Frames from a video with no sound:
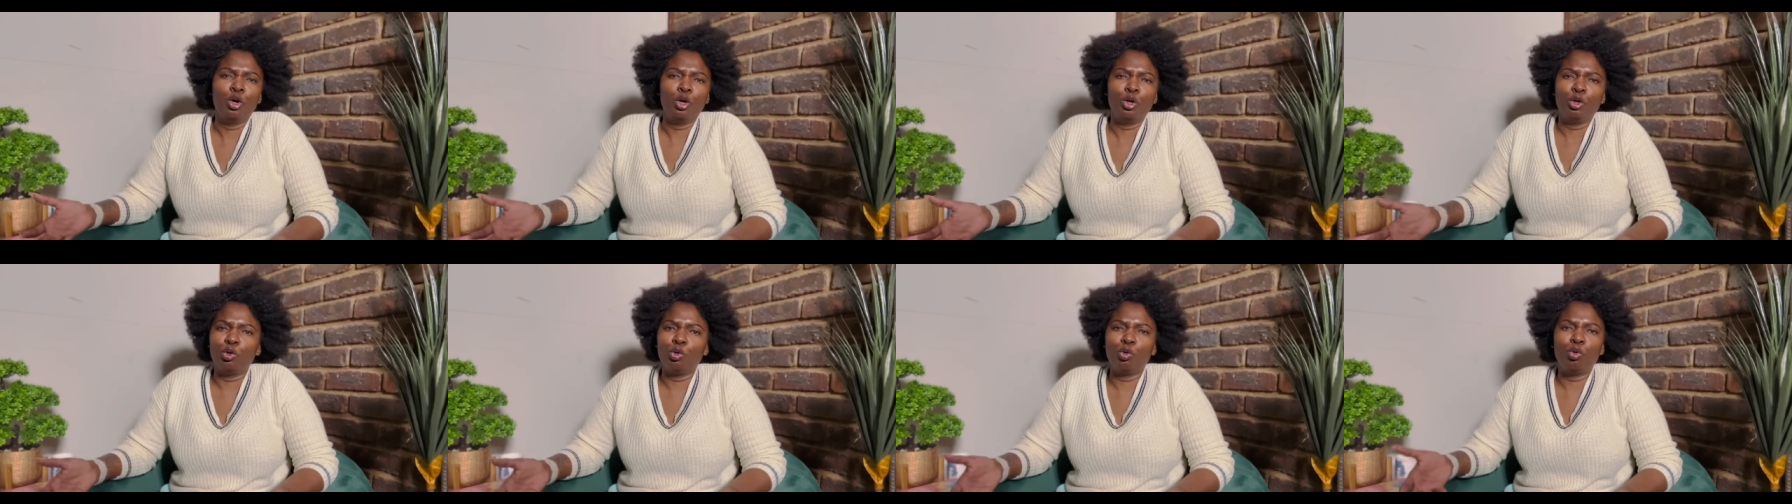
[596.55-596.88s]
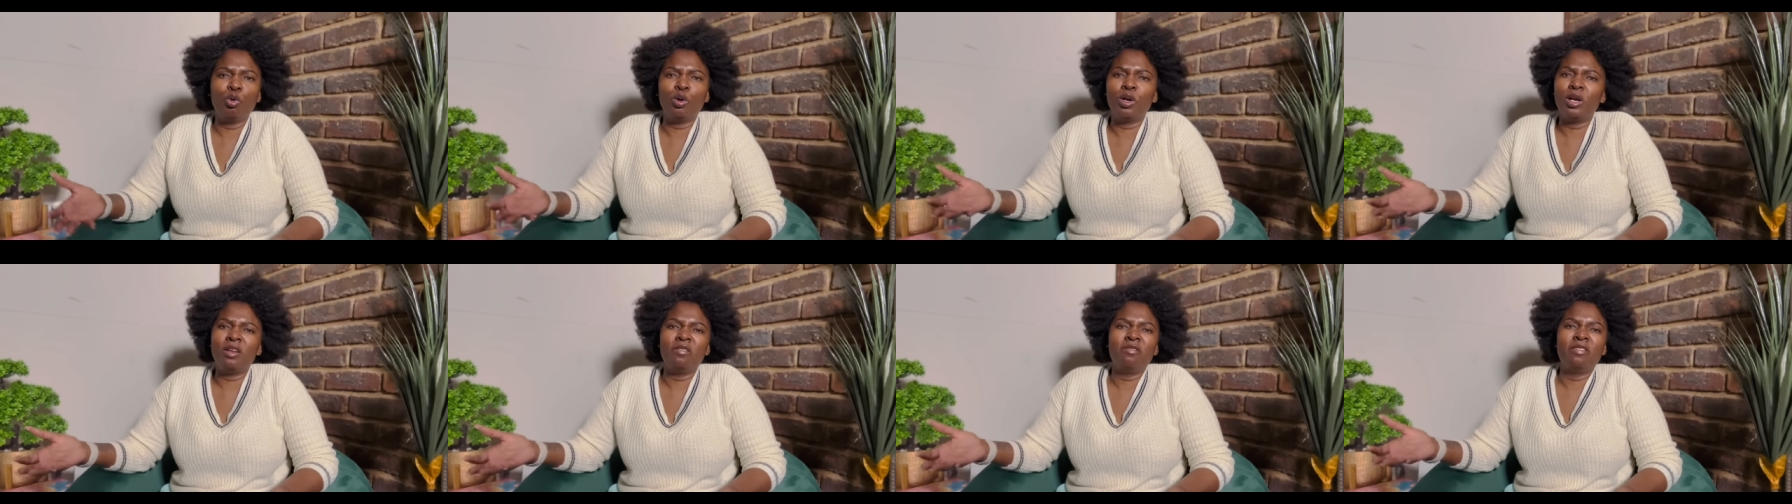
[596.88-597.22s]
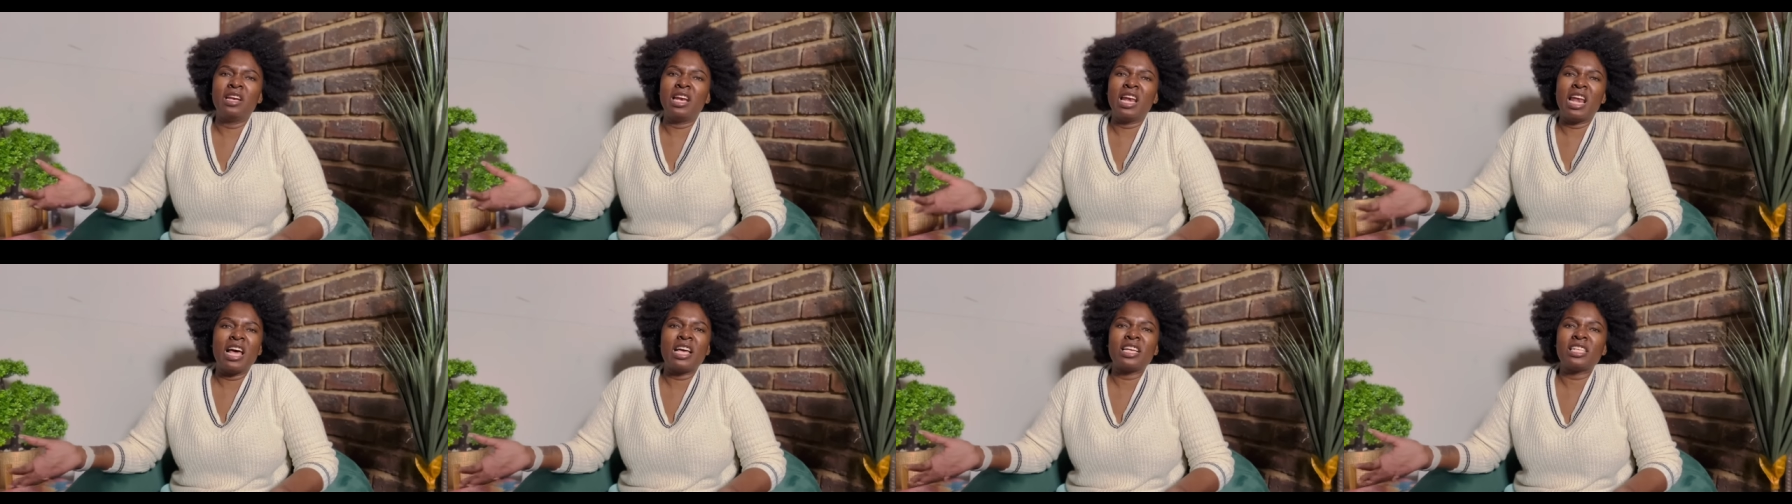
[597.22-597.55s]
You couldn't
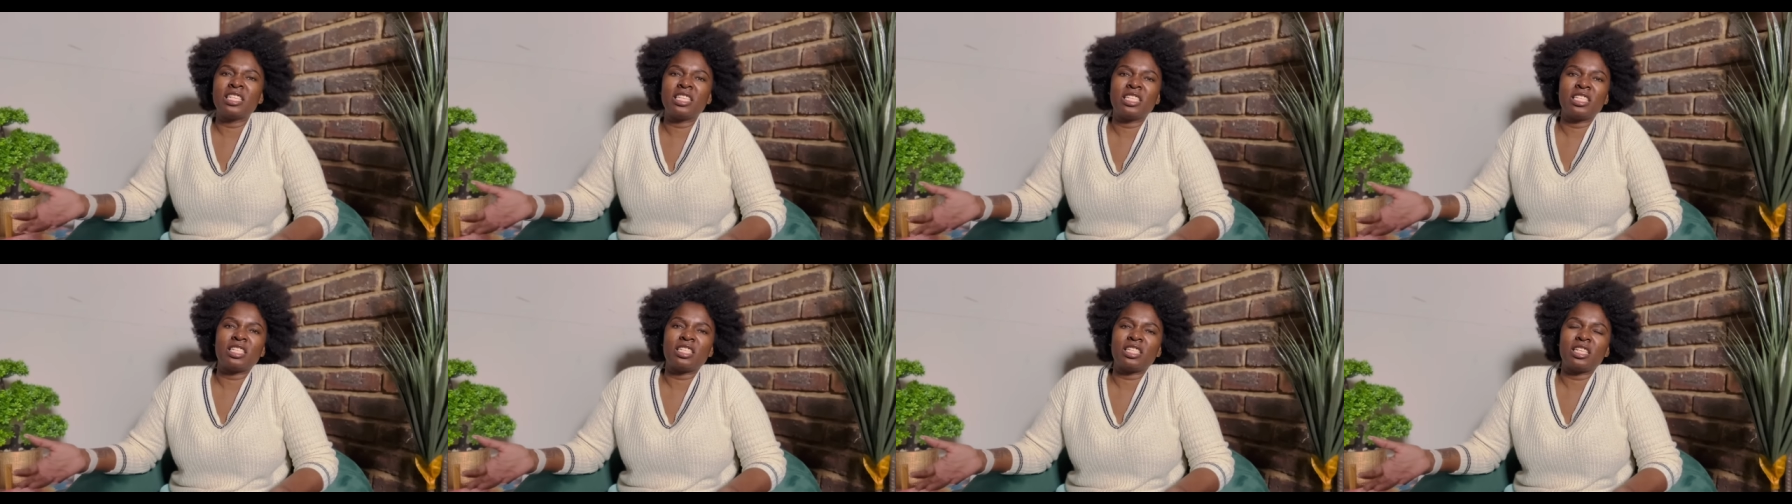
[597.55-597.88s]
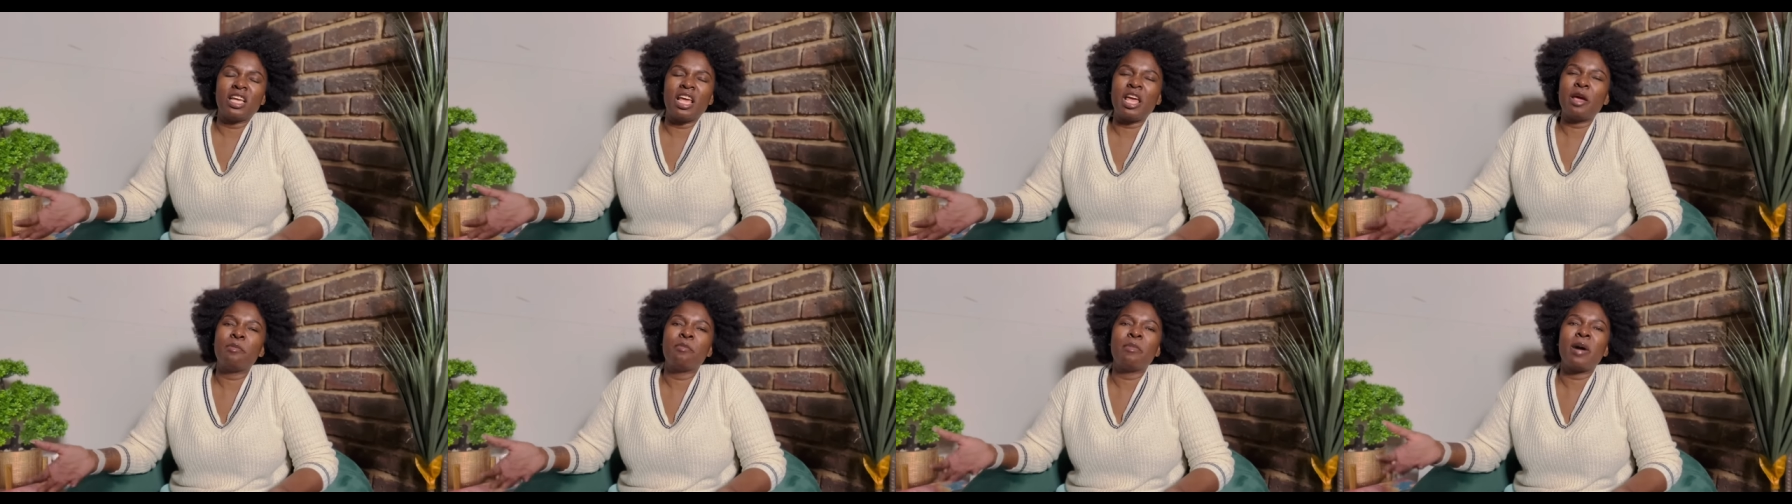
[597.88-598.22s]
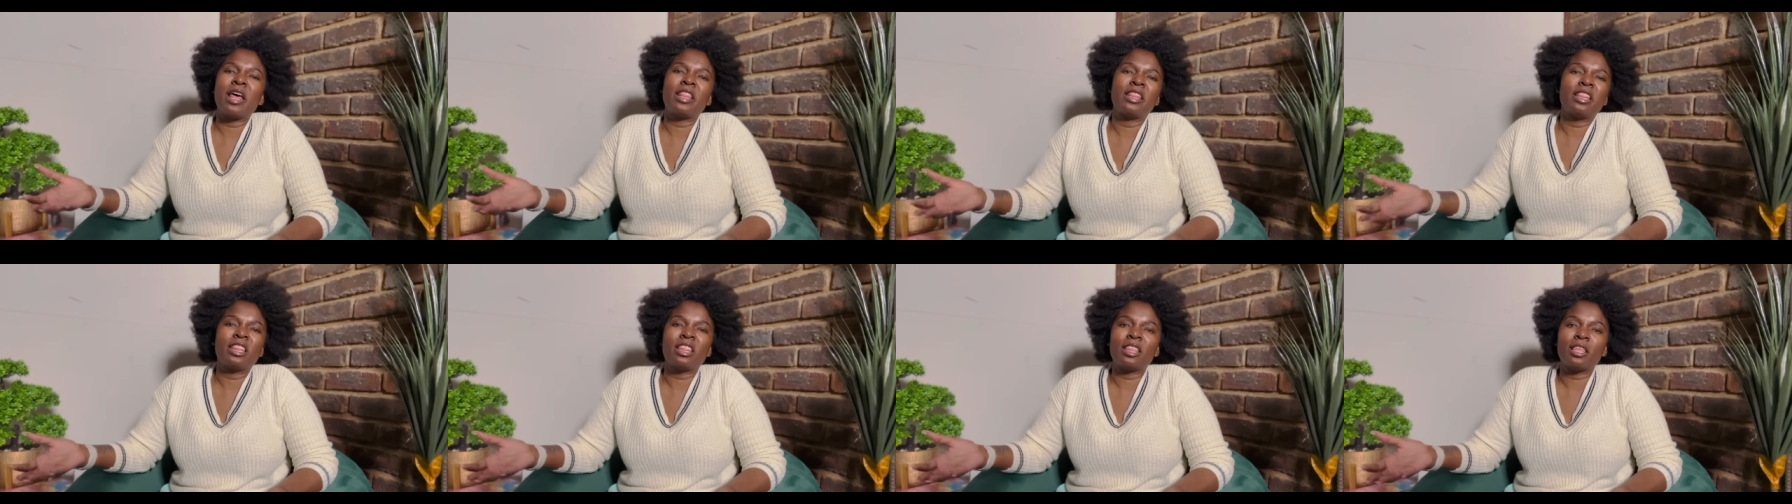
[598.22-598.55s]
even last a
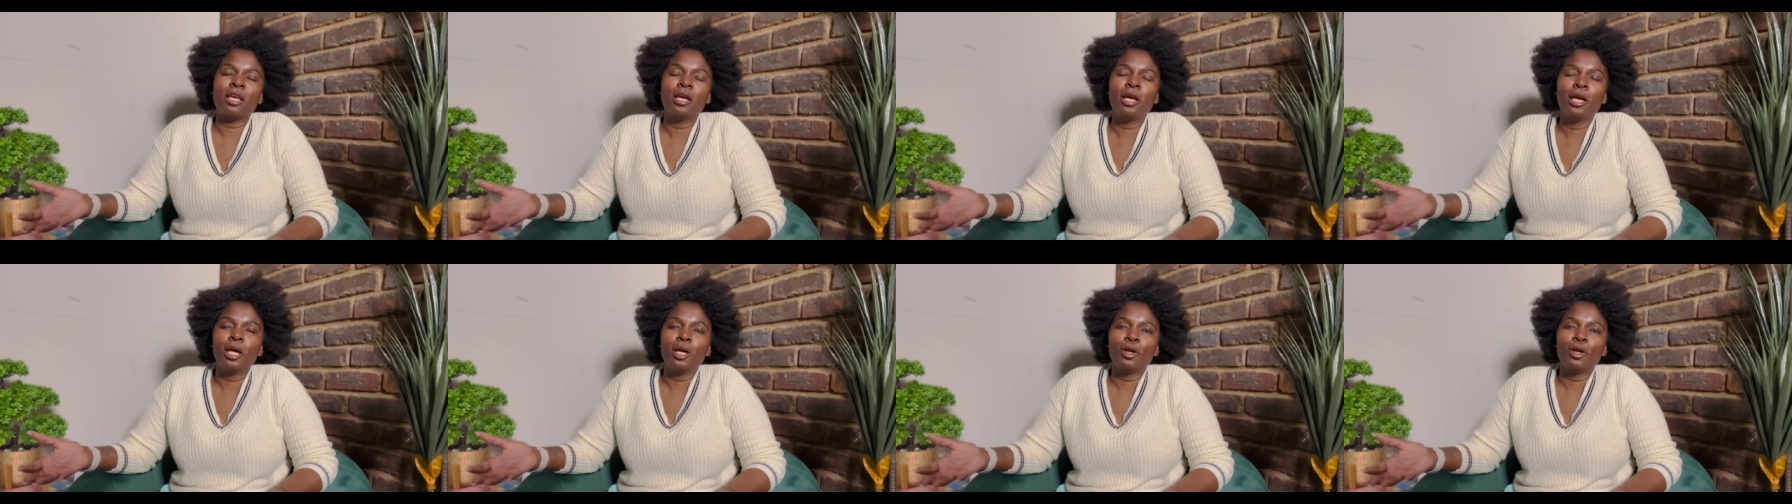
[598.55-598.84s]
month.